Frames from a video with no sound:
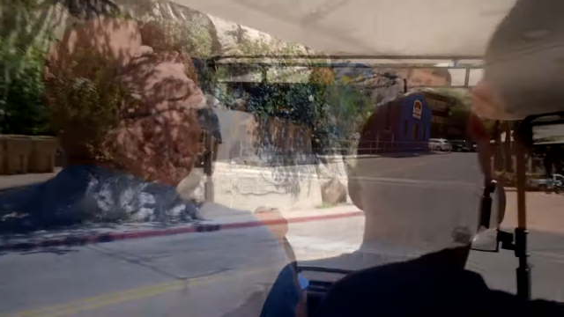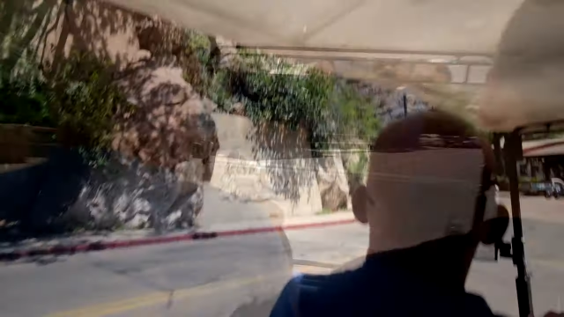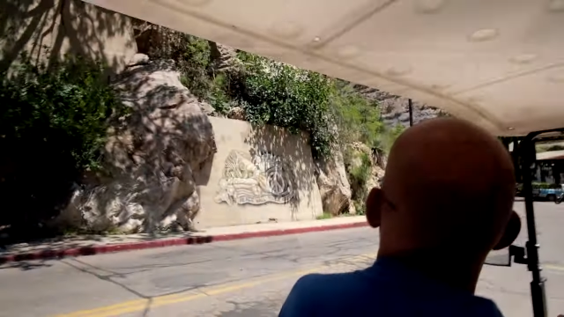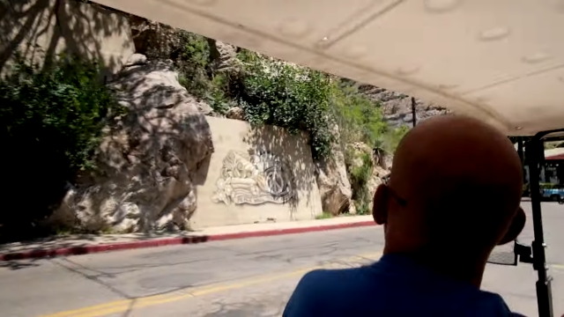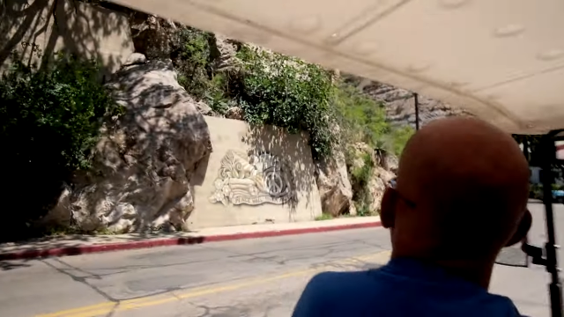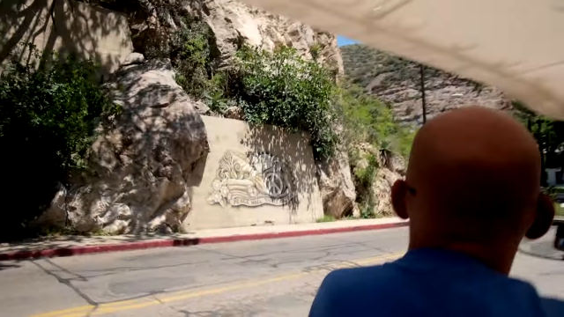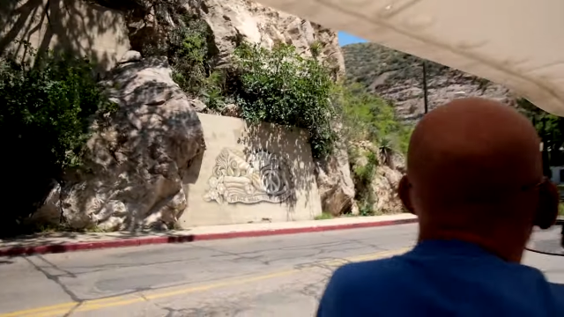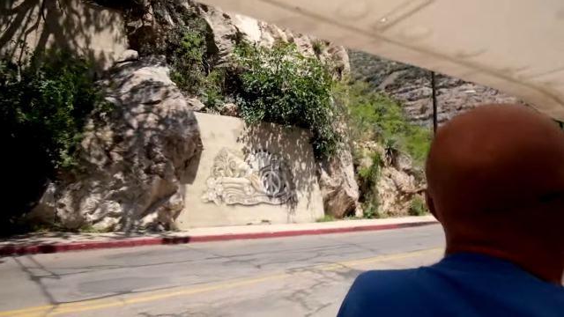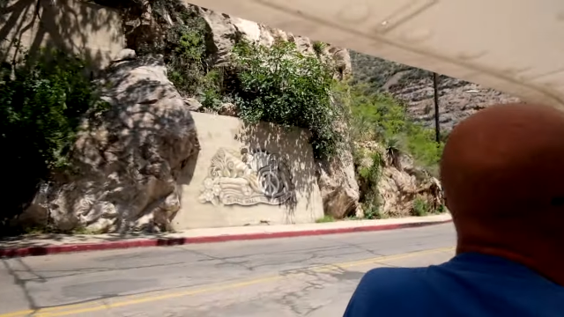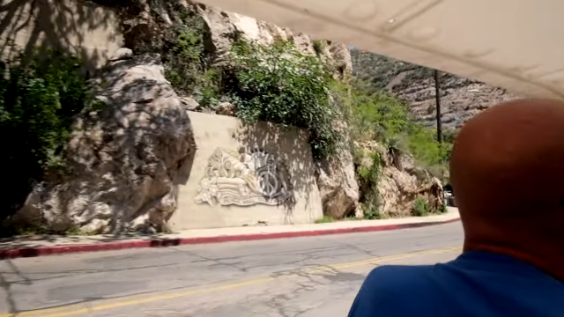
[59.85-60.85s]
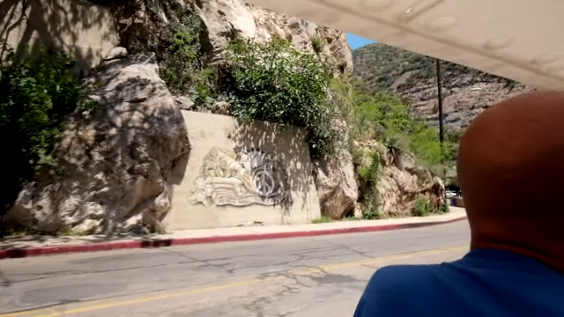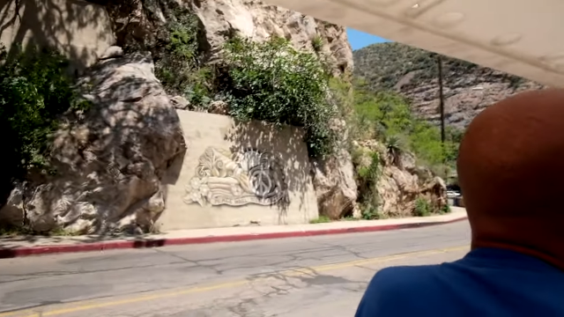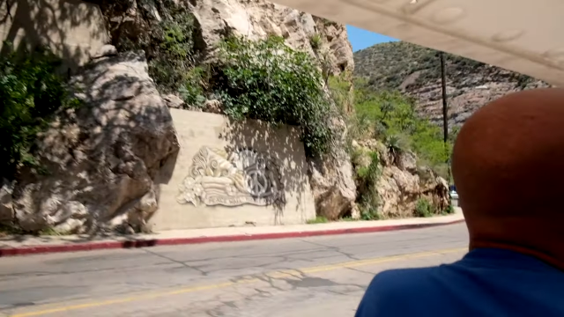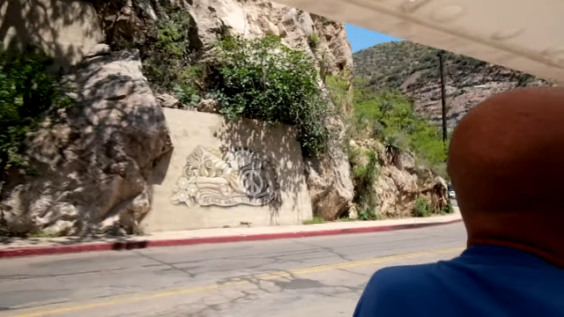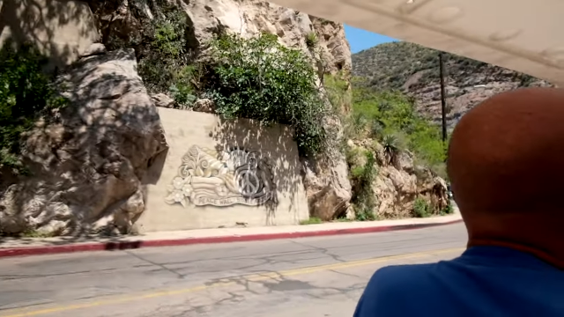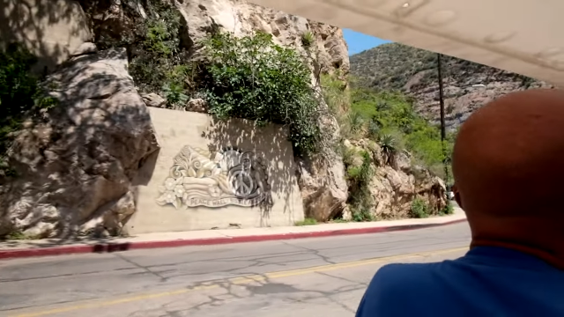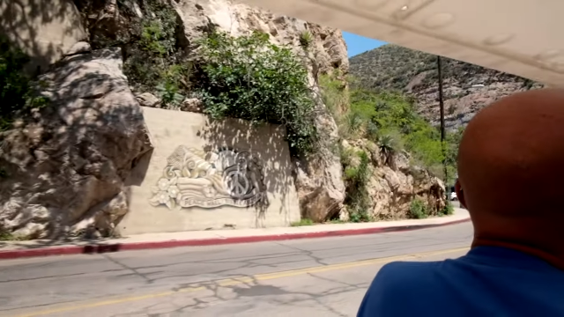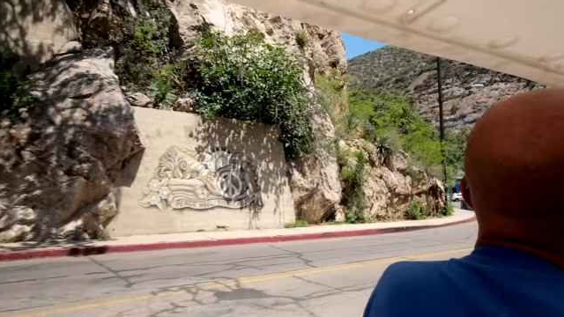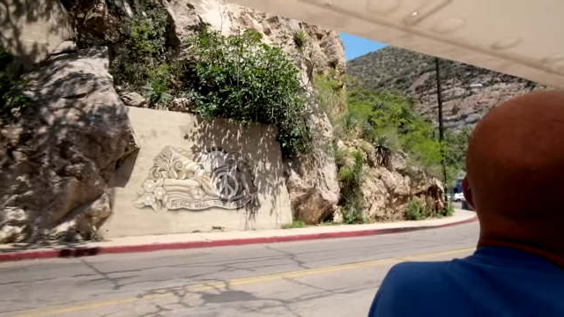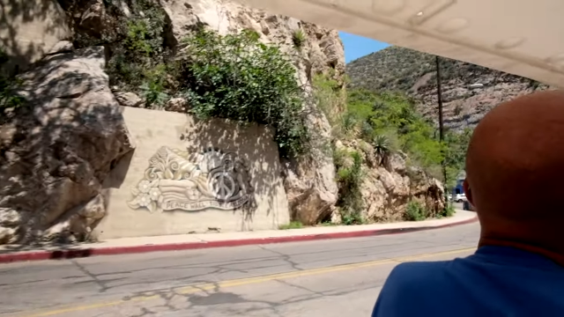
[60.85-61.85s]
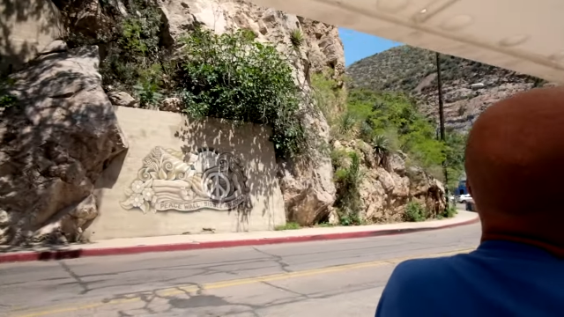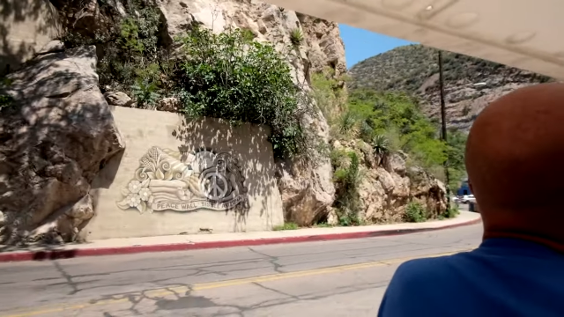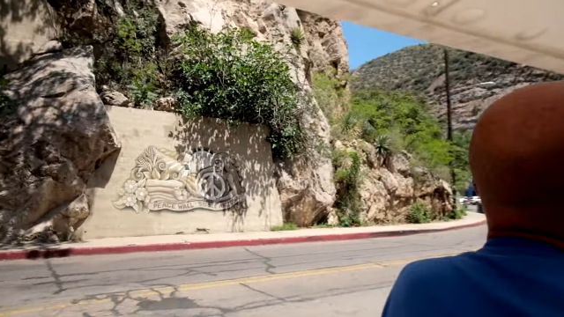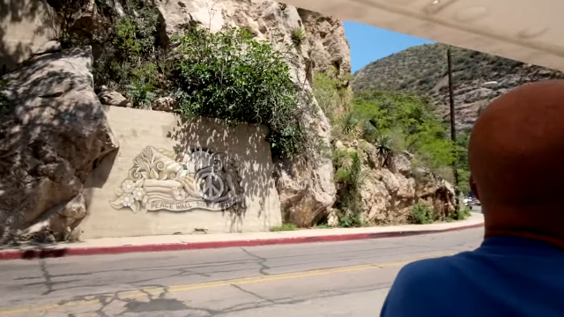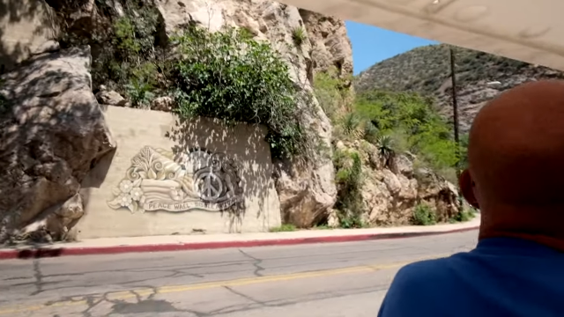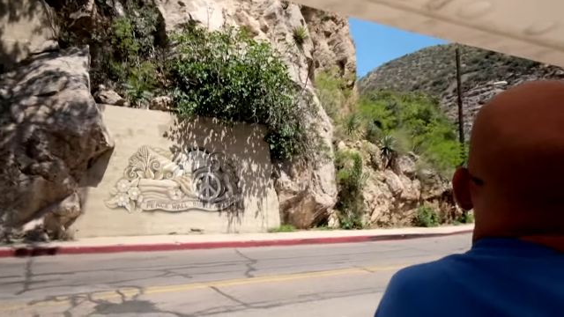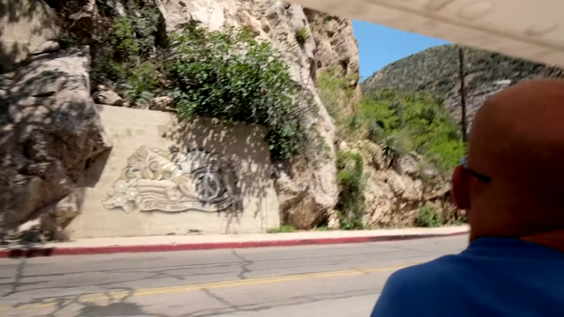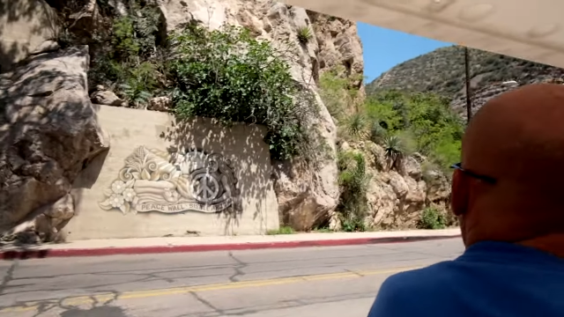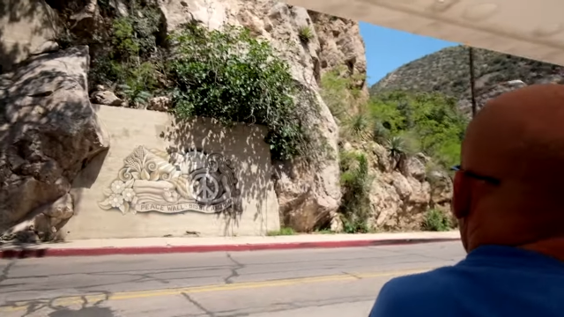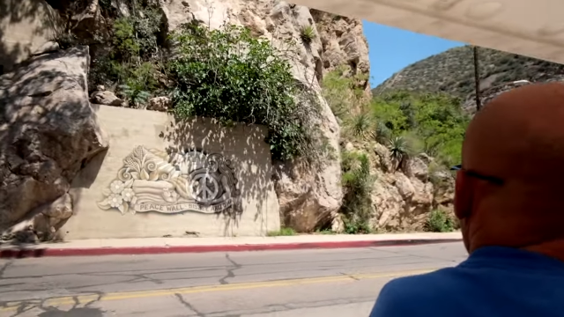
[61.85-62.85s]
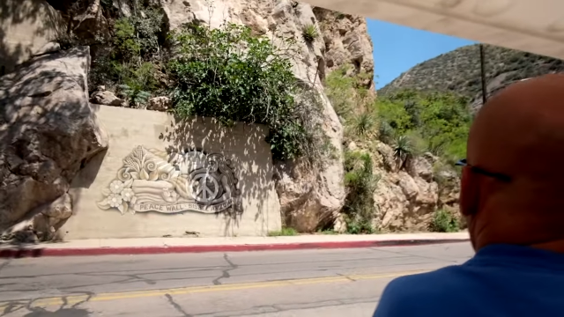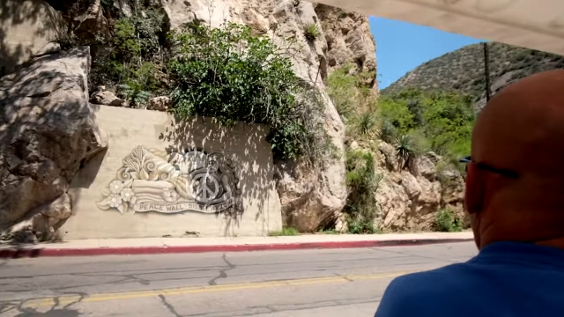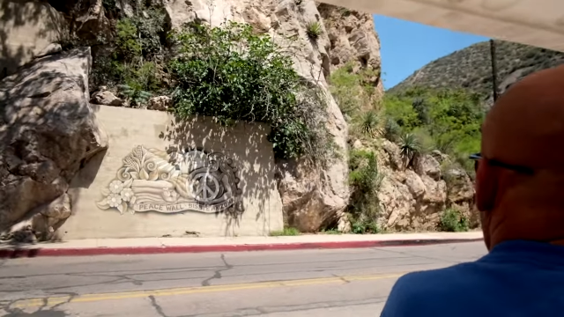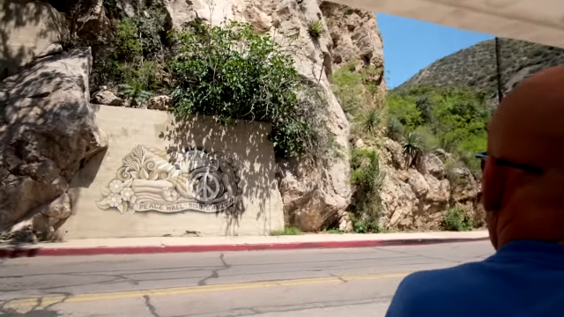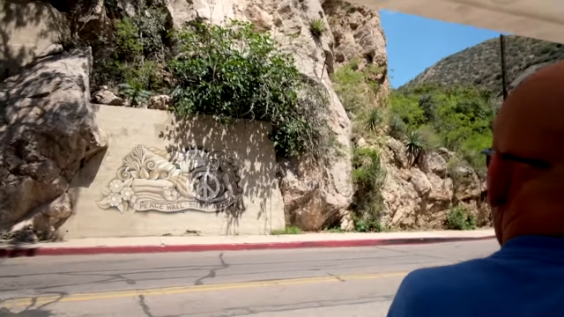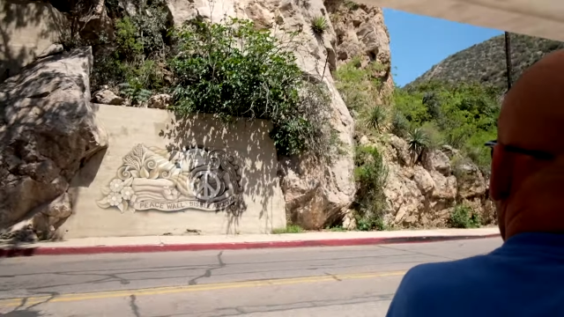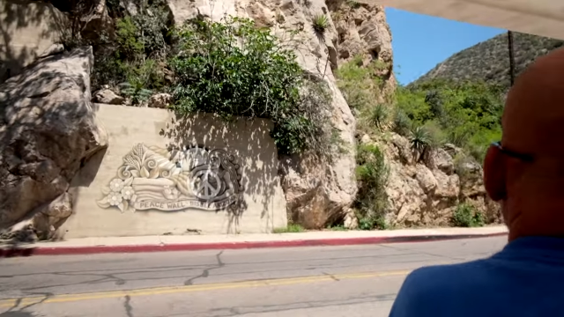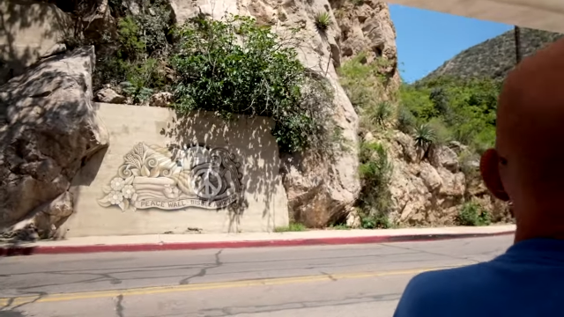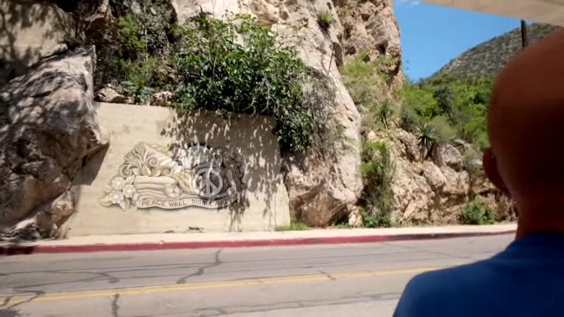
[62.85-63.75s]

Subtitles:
[unreadable: no face in view]